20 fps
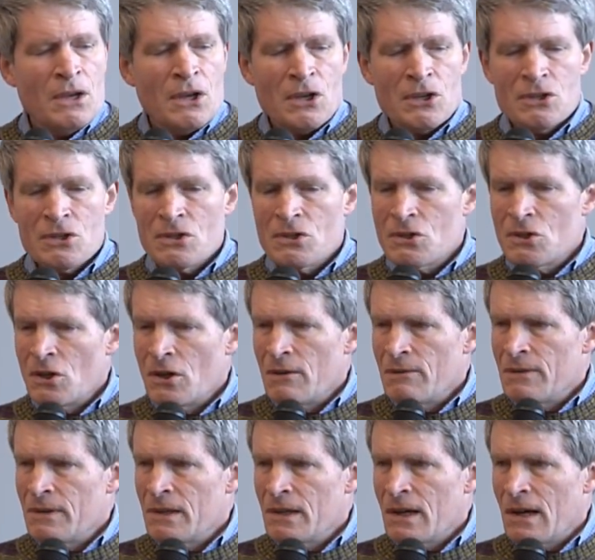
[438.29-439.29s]
uh, to
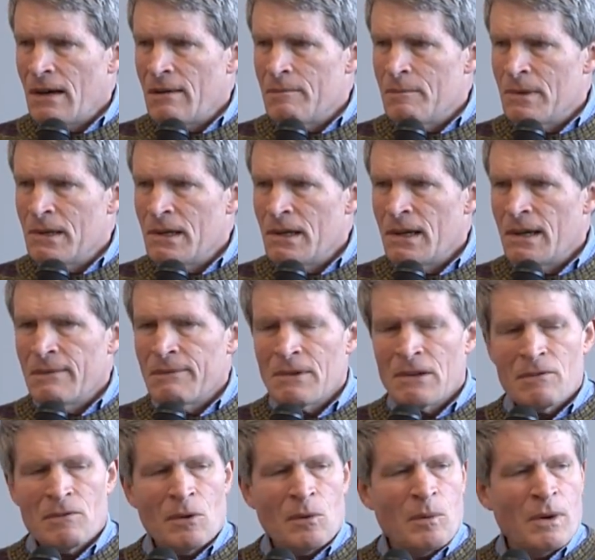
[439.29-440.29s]
serve in the government if
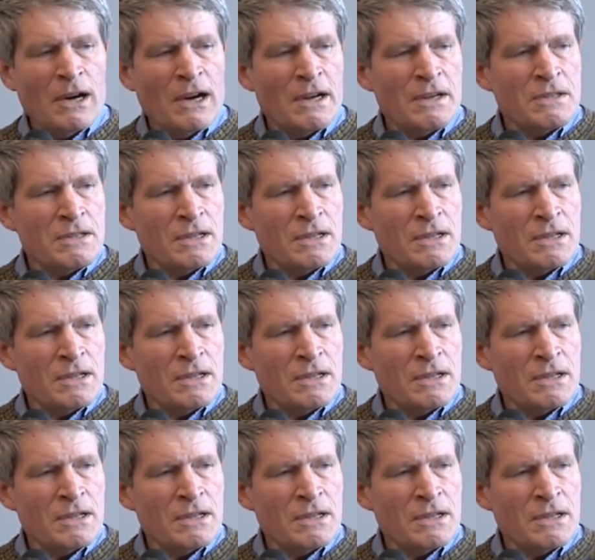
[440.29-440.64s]
it required